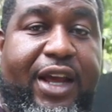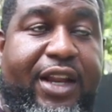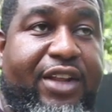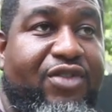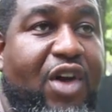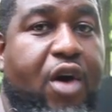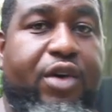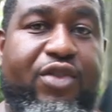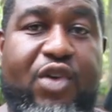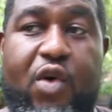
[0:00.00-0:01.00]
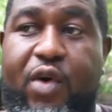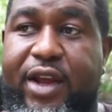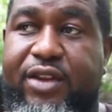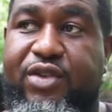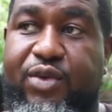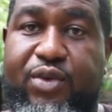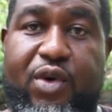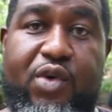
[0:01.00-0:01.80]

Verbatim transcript: And this dog is going to